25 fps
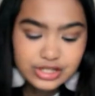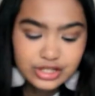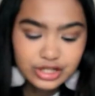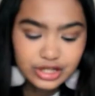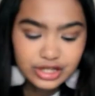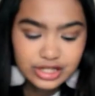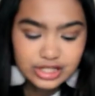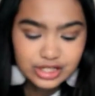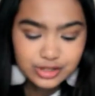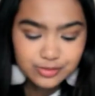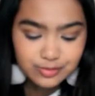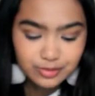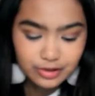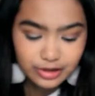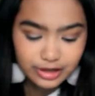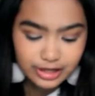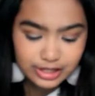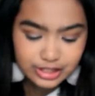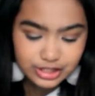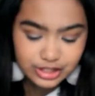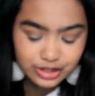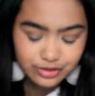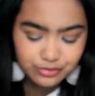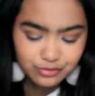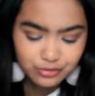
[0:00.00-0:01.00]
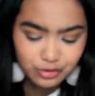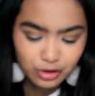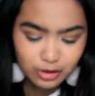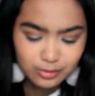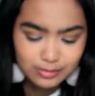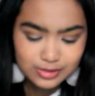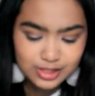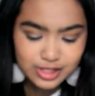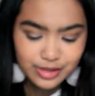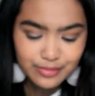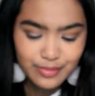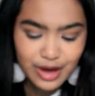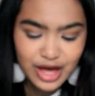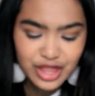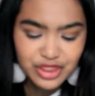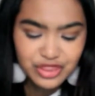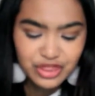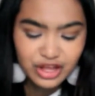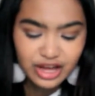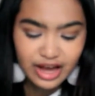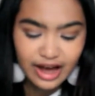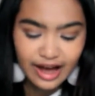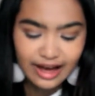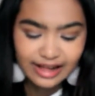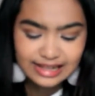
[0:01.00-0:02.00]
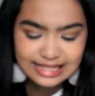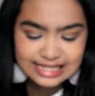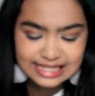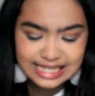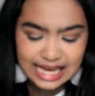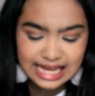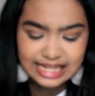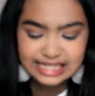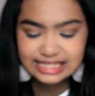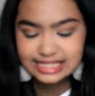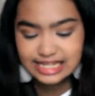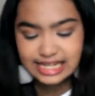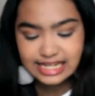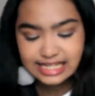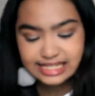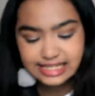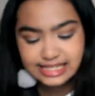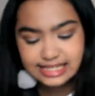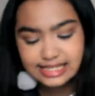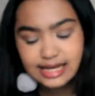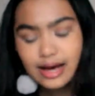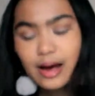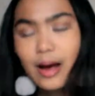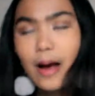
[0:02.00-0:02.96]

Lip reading: your inspiration from Samantha Kyle Sanchez?